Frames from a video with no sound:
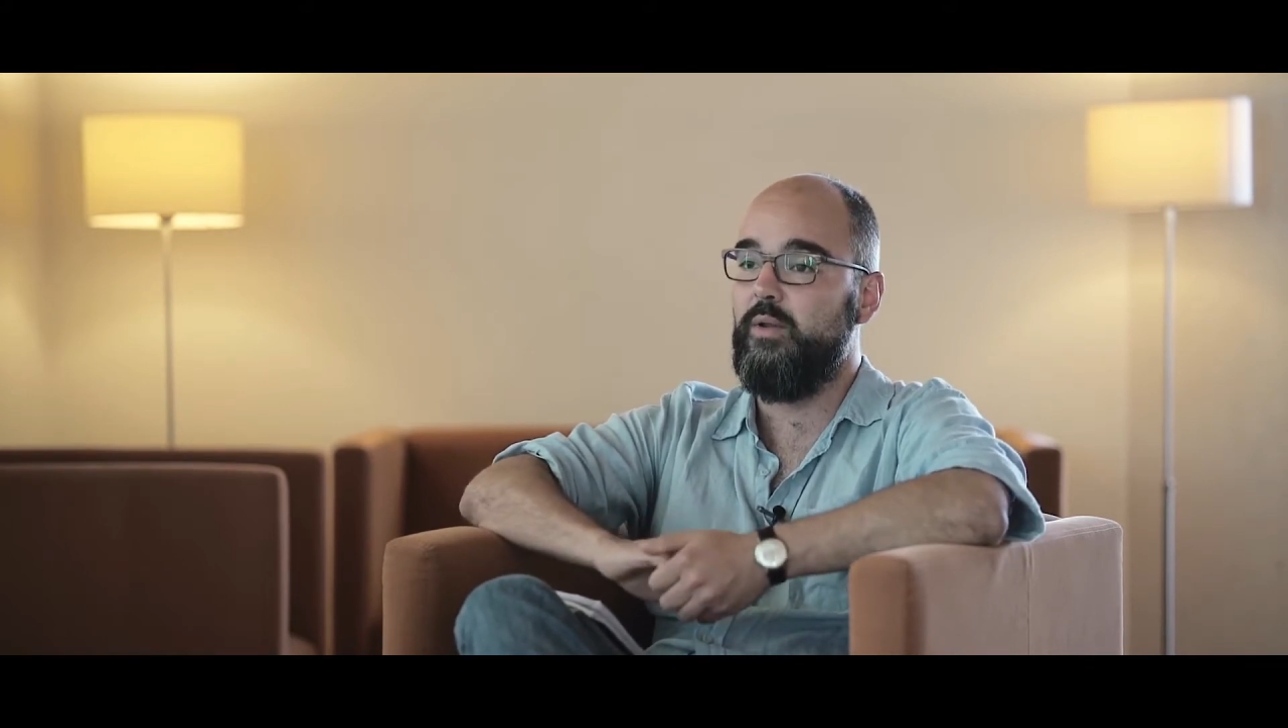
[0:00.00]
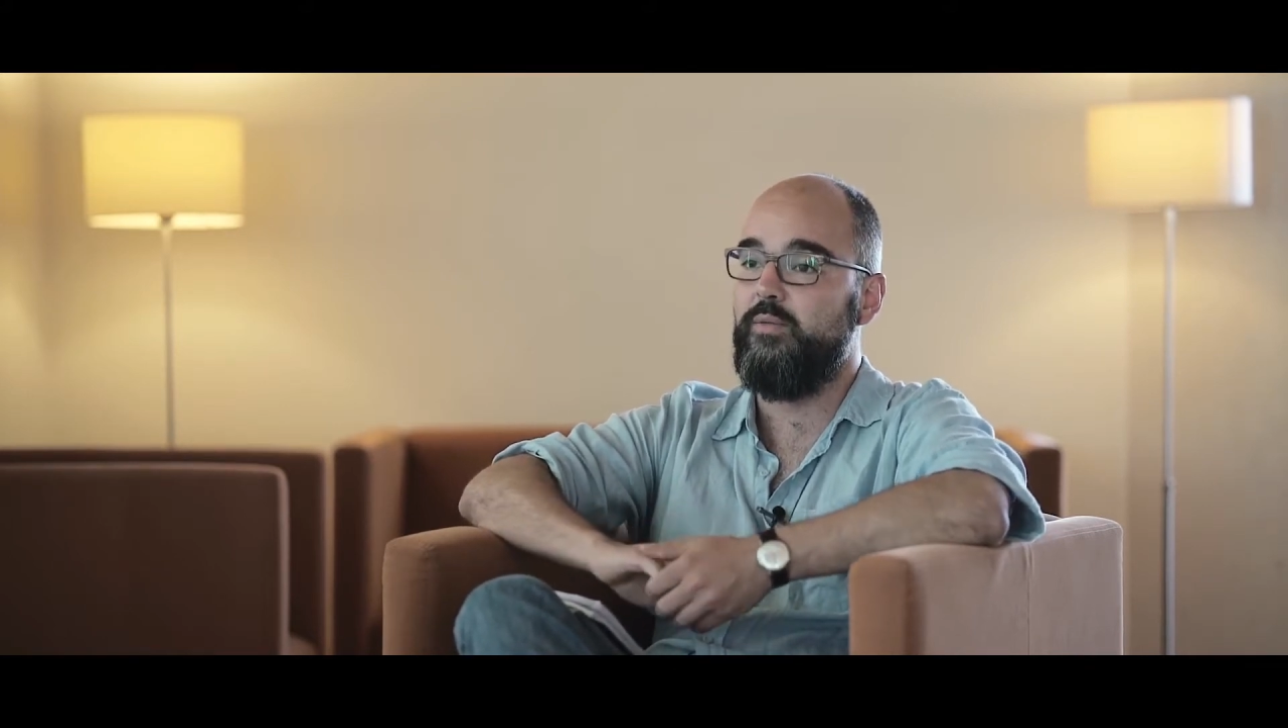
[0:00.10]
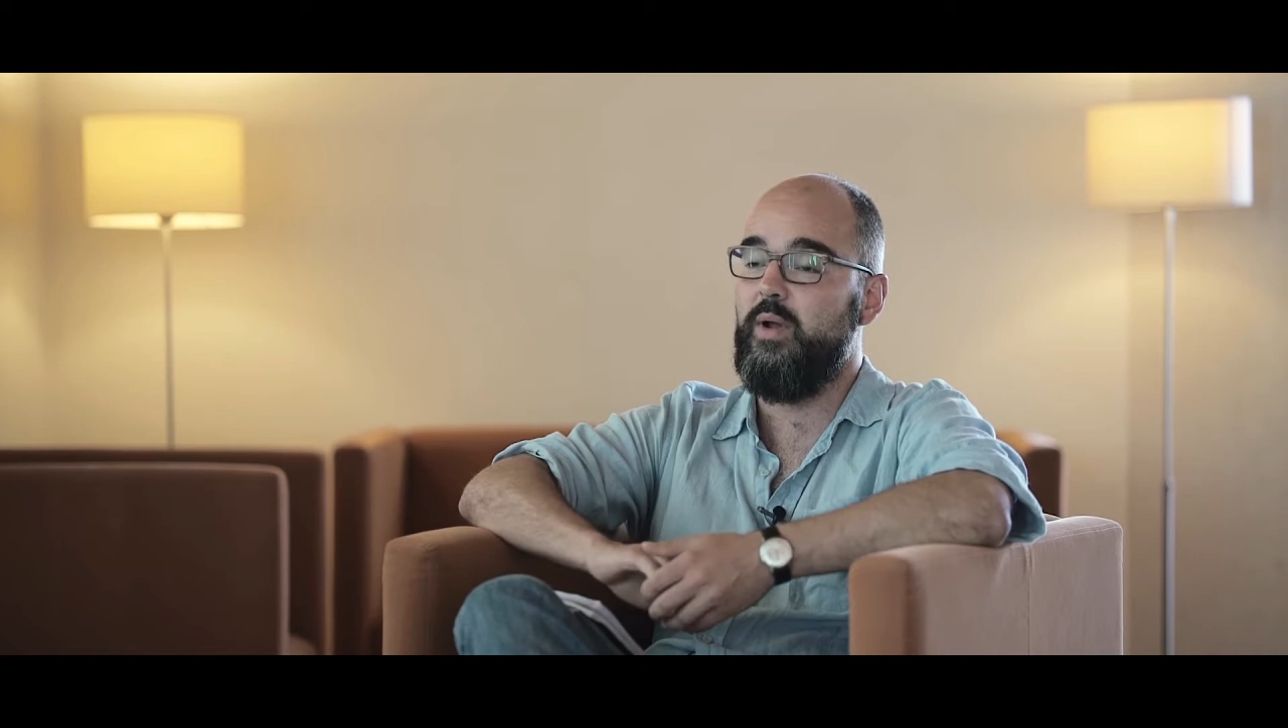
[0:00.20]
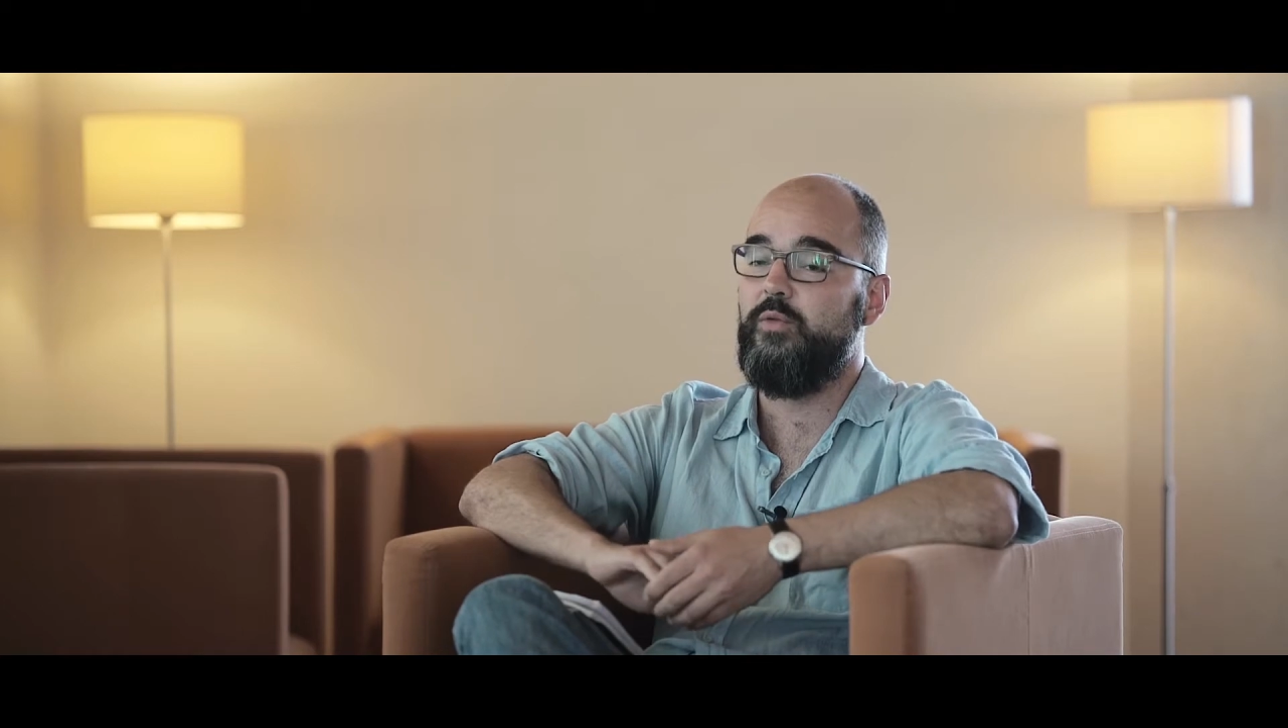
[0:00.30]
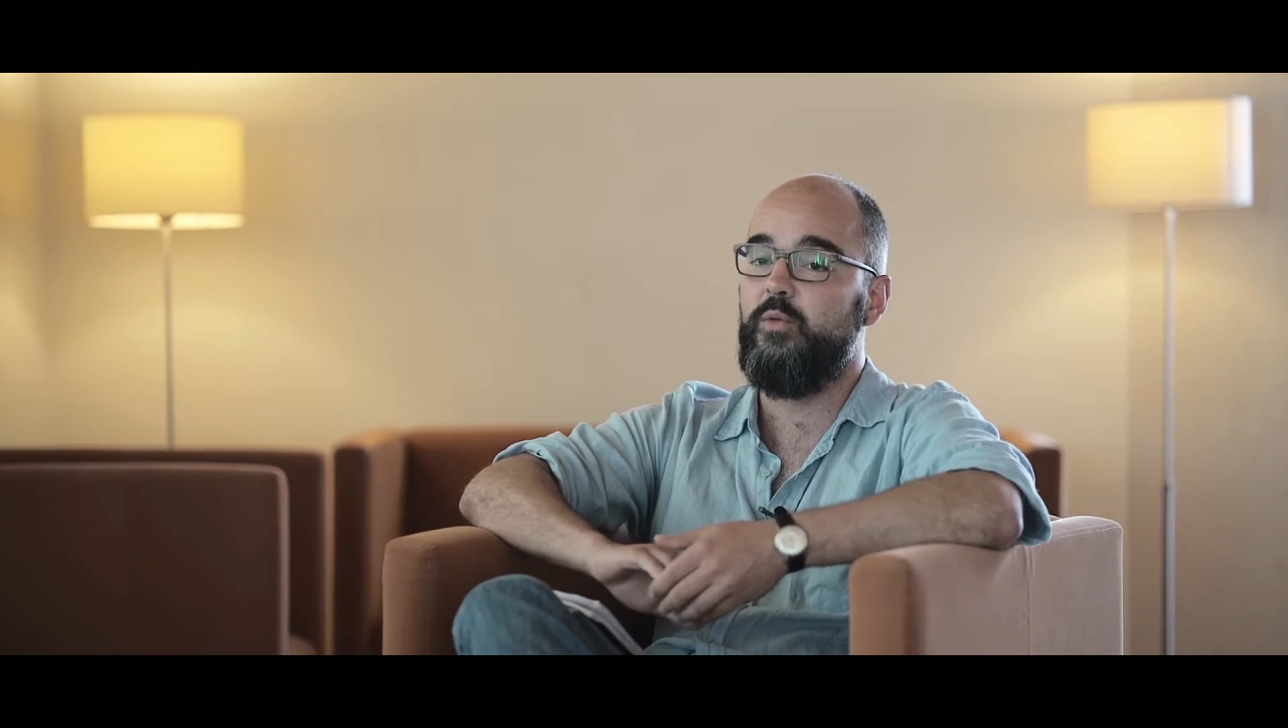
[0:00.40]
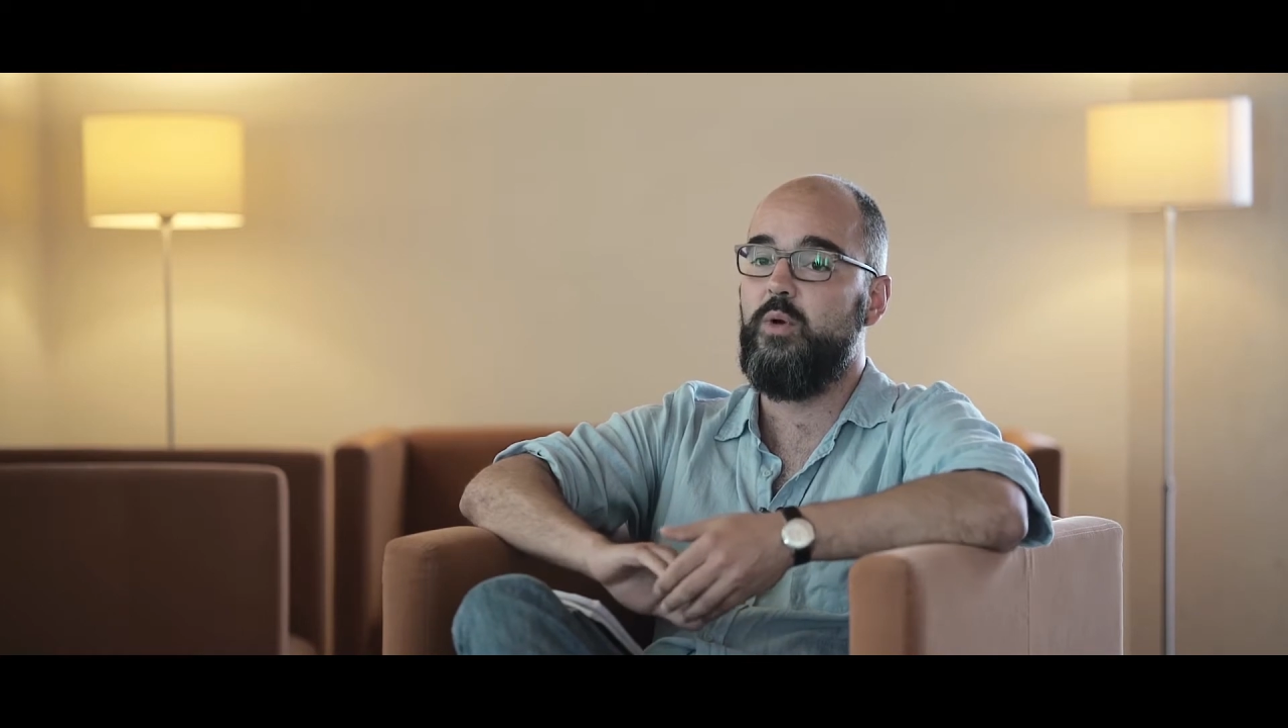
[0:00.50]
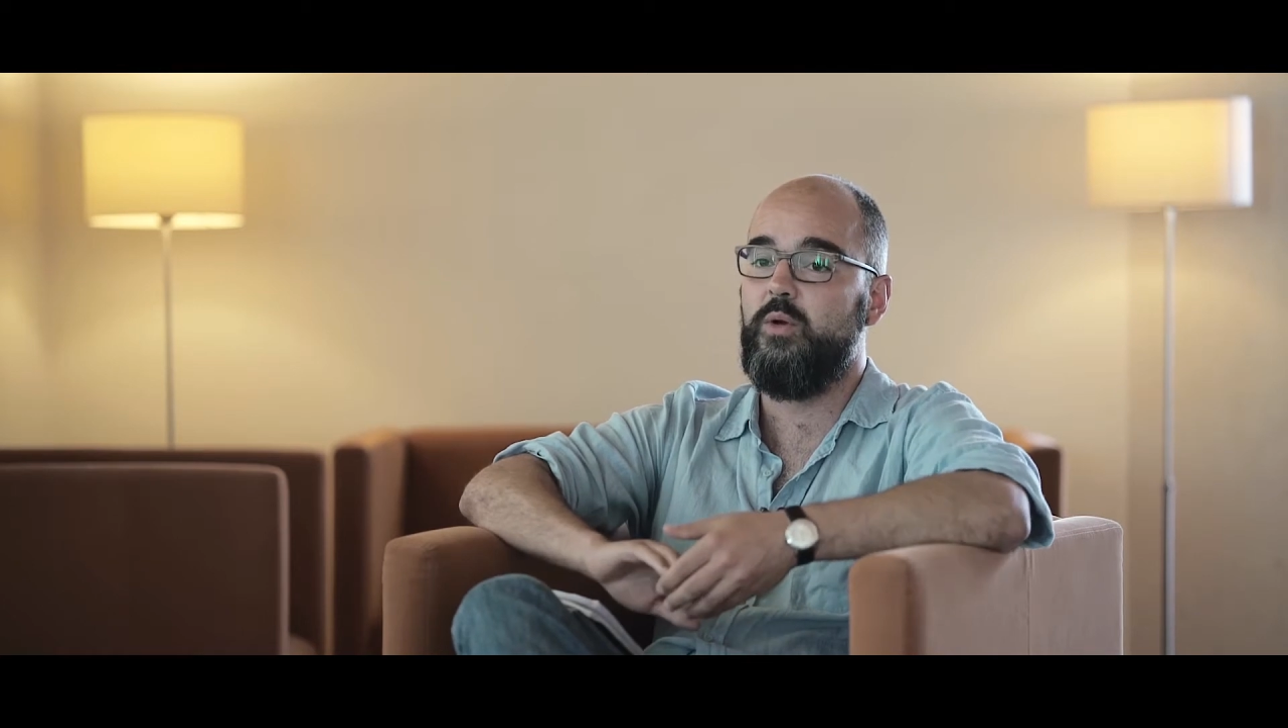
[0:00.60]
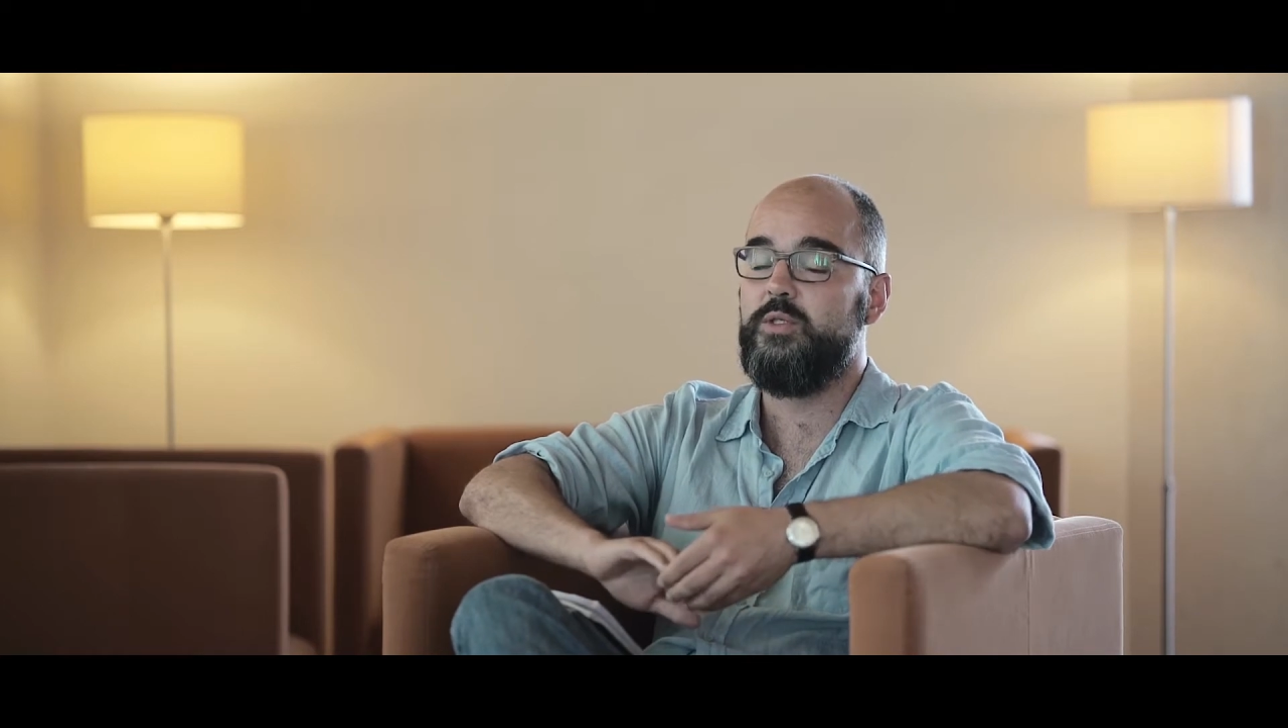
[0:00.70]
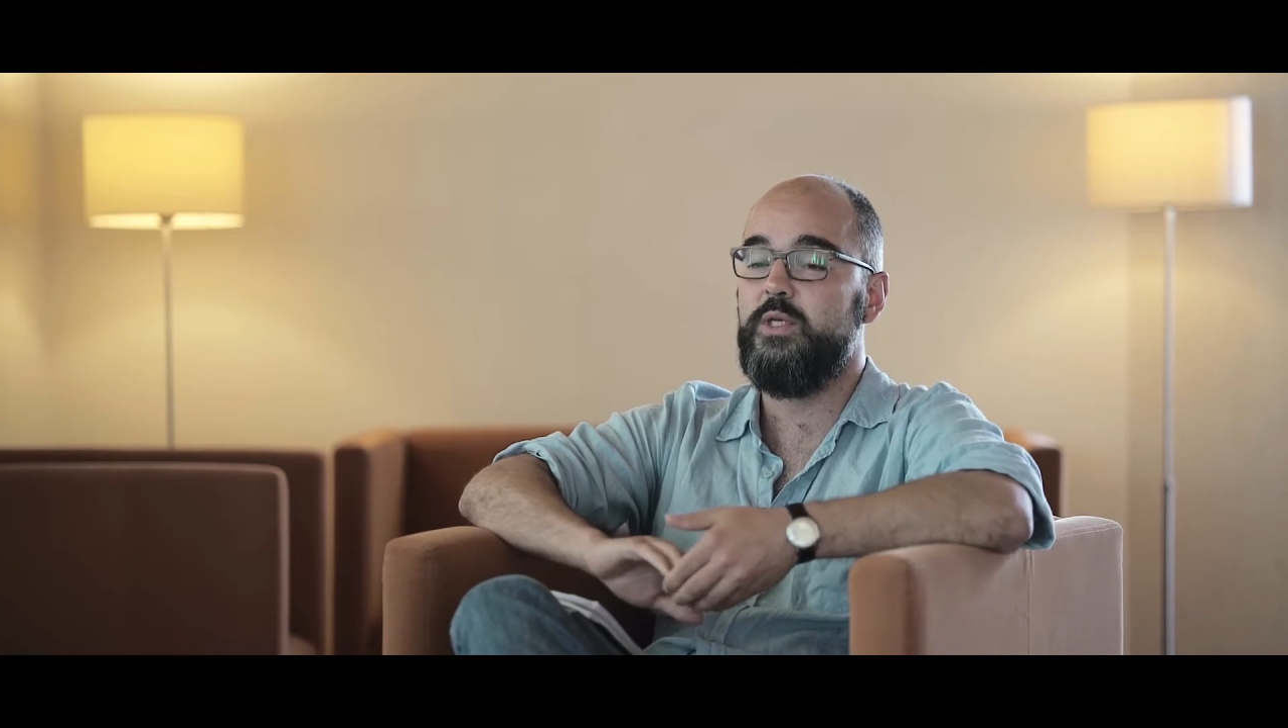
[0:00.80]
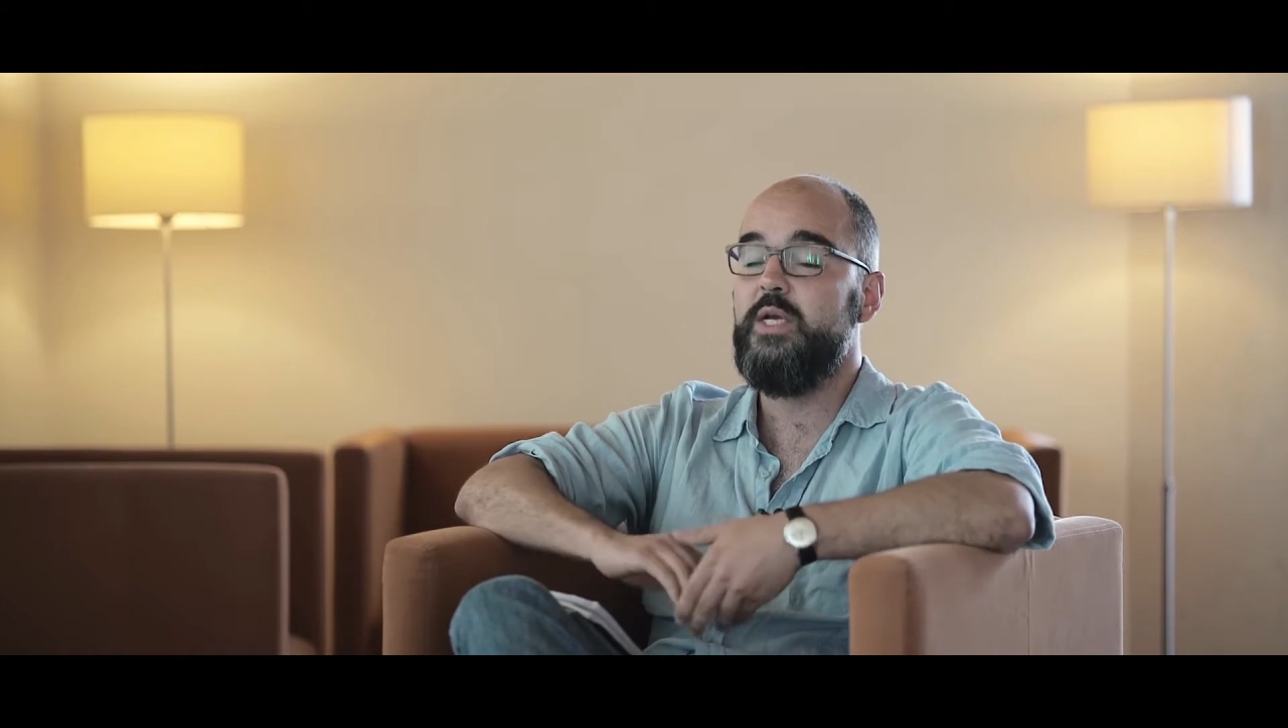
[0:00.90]
around the
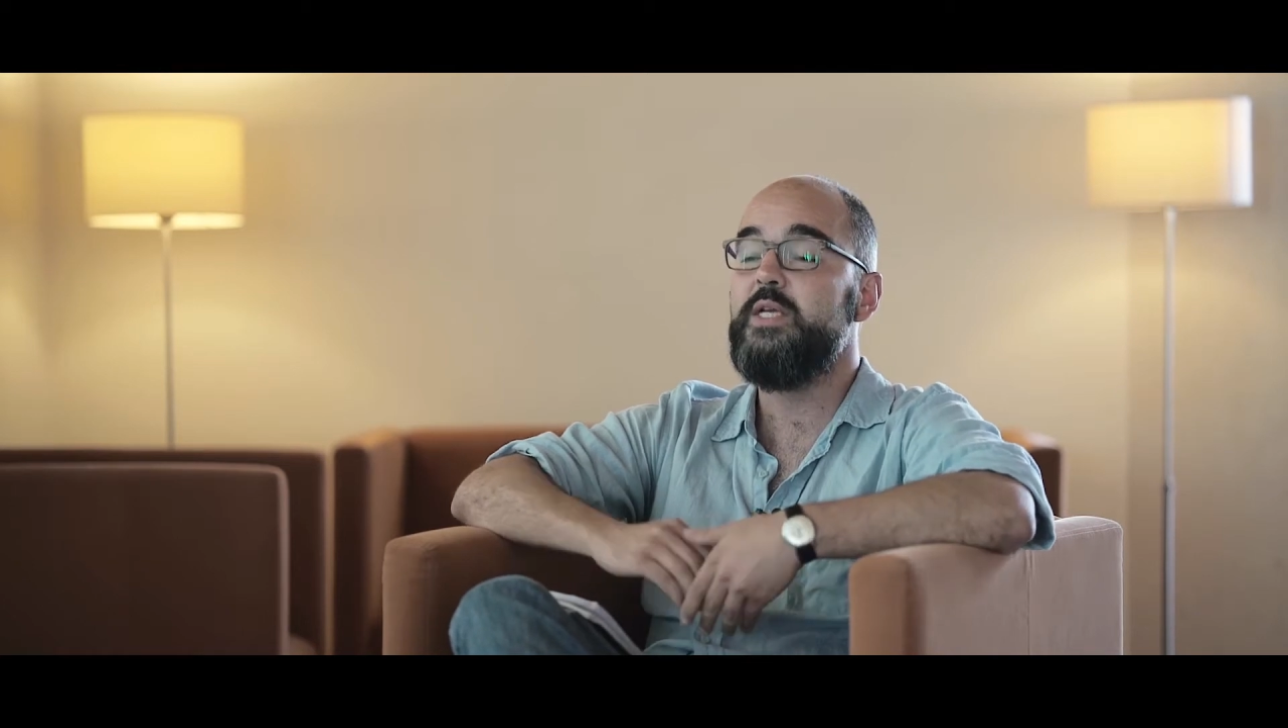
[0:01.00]
world,